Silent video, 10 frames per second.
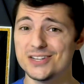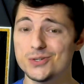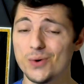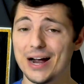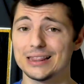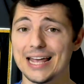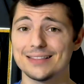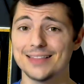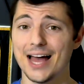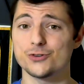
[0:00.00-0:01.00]
And do I
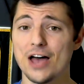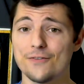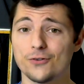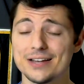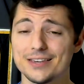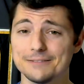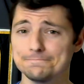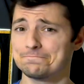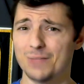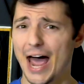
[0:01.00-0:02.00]
like that draft ranking?
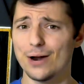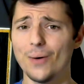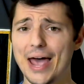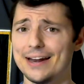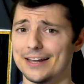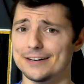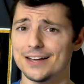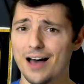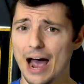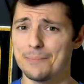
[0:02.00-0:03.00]
I don't hate it.
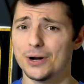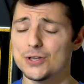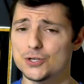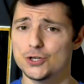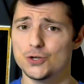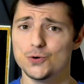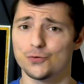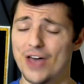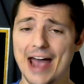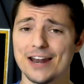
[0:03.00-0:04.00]
I'm not a
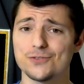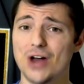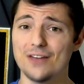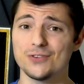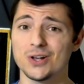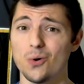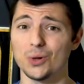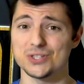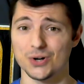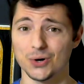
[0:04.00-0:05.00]
huge fan of drafting
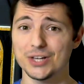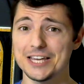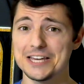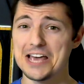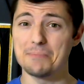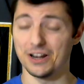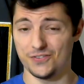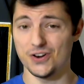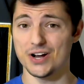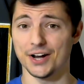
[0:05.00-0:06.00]
goalies early, but
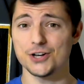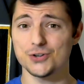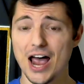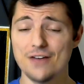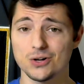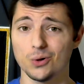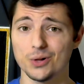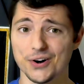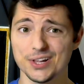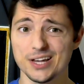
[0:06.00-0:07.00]
if you're gonna draft a
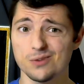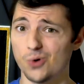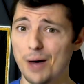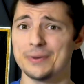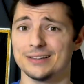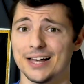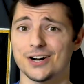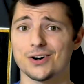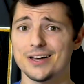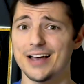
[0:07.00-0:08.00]
goalie early, Robin
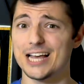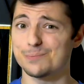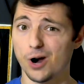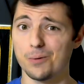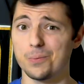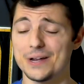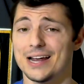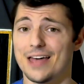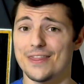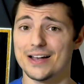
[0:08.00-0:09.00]
Lehner is
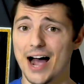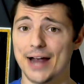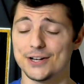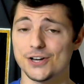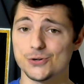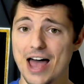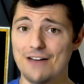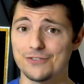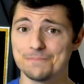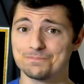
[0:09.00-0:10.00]
probably the guy to
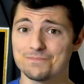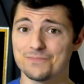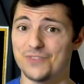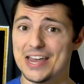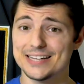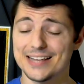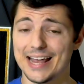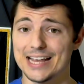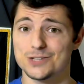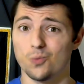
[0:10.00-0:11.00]
draft. Vegas
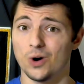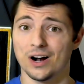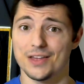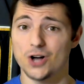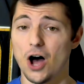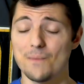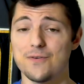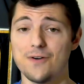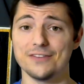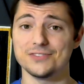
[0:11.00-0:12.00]
is one of the top
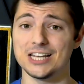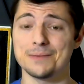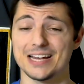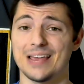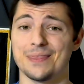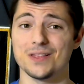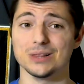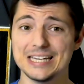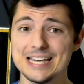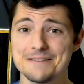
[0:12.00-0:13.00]
five teams in the
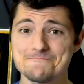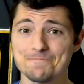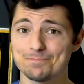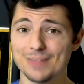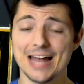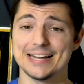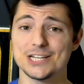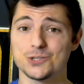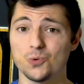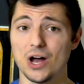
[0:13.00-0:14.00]
league, and
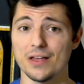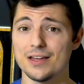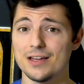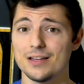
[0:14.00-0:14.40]
guess what?